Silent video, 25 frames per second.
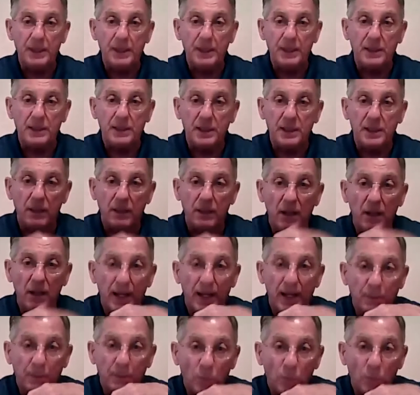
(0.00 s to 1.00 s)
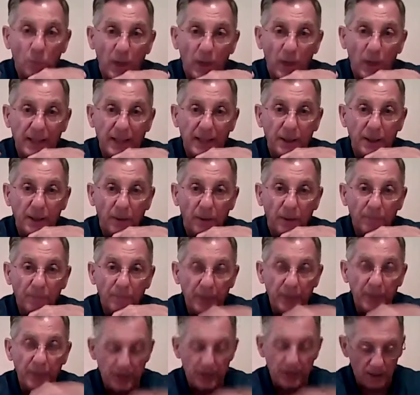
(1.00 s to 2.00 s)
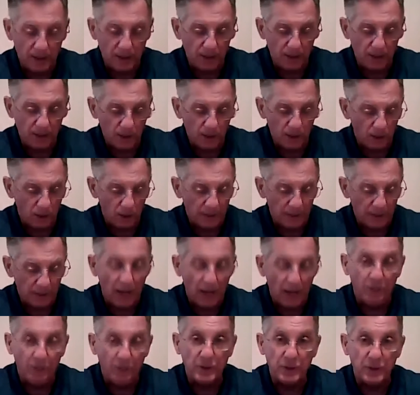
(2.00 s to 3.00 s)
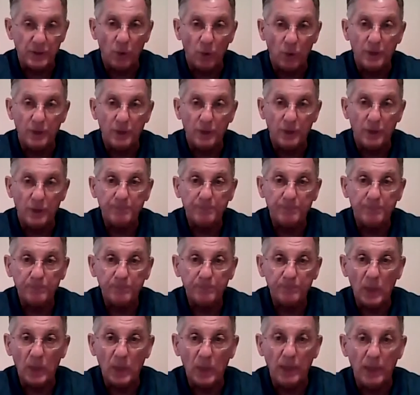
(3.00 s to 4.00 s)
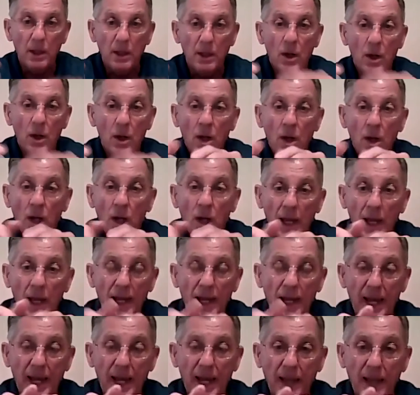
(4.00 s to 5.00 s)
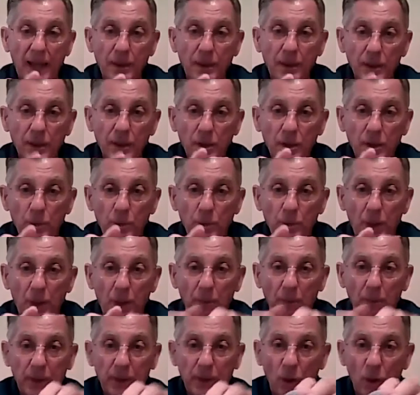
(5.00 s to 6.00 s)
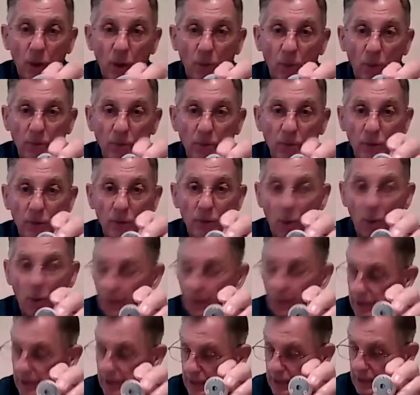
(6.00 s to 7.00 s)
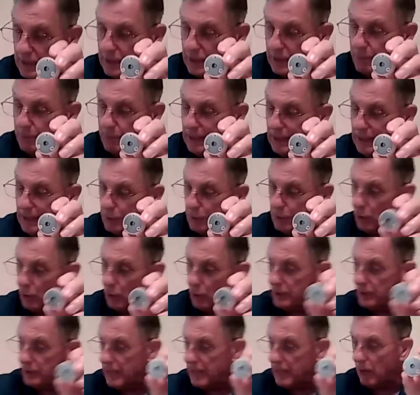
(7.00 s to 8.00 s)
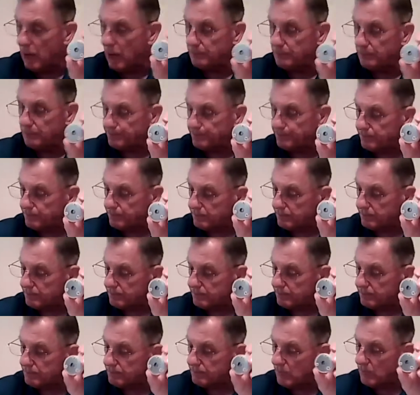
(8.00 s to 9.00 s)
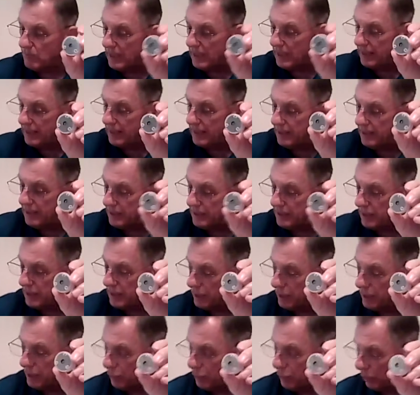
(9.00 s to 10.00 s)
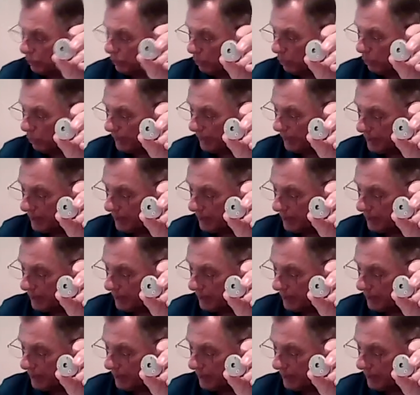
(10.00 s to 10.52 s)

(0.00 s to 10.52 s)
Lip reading: this little item right here. This is called an alpha source, okay? And you probably don't know what this is, but it turns out it is the internal workings